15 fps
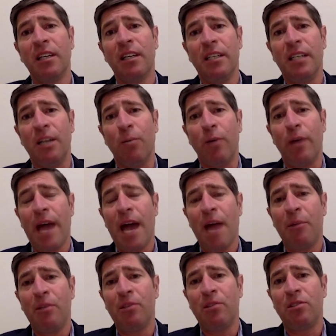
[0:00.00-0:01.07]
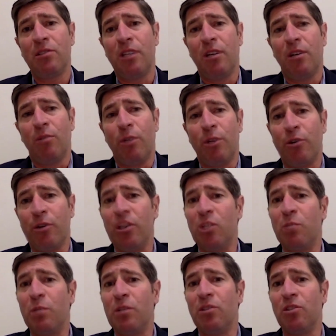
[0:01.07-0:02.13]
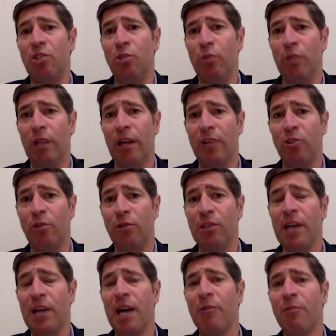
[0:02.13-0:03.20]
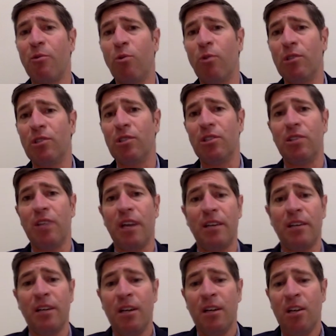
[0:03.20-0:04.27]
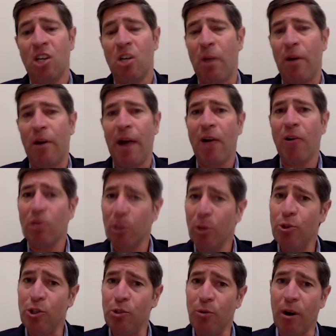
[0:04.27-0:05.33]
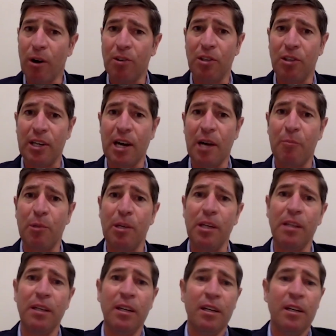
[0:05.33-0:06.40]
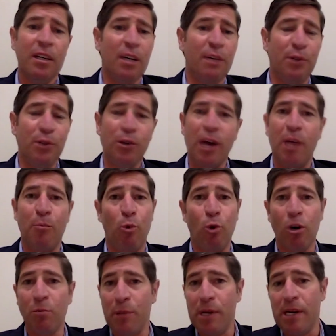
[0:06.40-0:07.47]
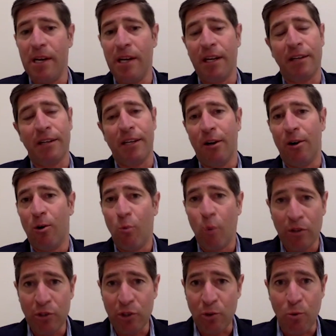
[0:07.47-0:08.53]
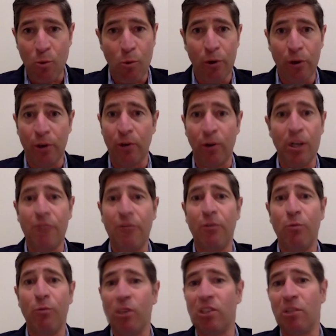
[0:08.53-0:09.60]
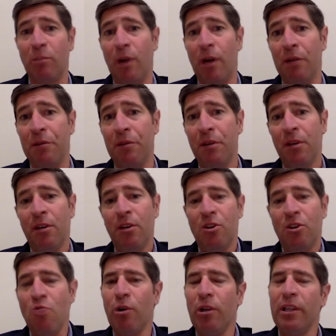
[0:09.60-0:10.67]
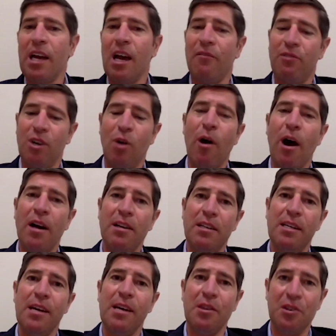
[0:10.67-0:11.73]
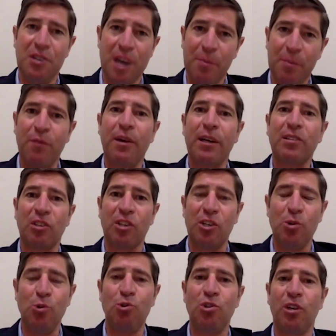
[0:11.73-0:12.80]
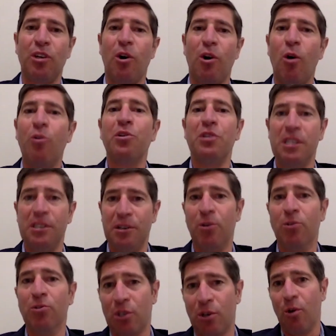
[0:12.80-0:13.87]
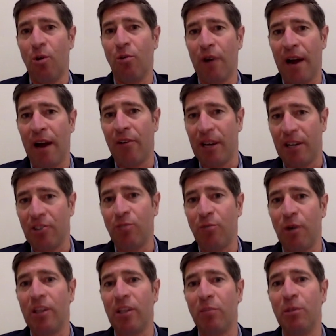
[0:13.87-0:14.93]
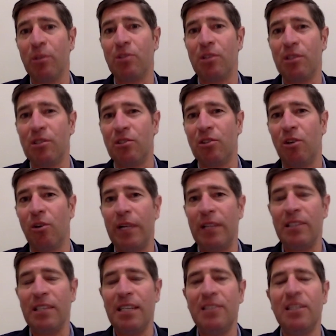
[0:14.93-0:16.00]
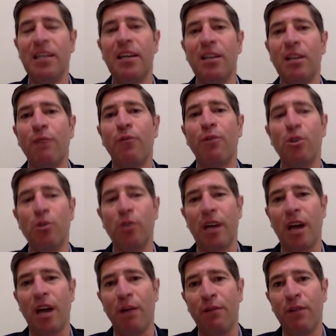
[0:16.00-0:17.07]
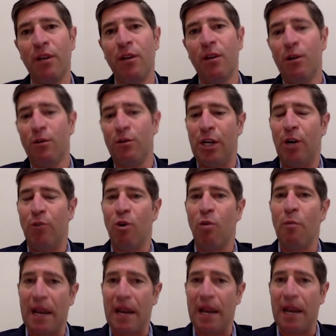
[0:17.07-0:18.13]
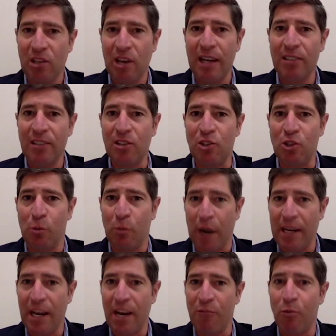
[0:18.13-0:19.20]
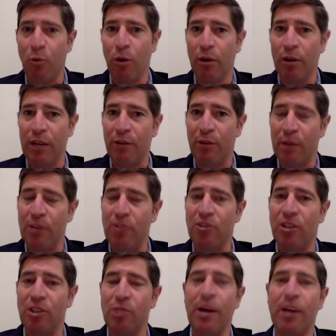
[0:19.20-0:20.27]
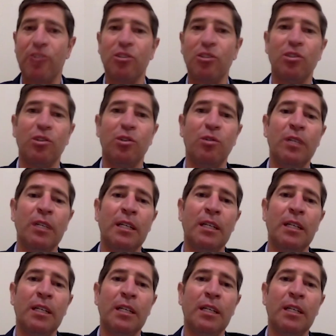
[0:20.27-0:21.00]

what happens, when you're in this business, you realize over time, of course, is that no matter how close you are to the company, if you're at a board meeting, once a quarter or even once a month, you really have no idea the depth of execution and all the details that around actually running the business. And so it's easy, I think, for you to kind of, romanticize that you might have more information than you actually do.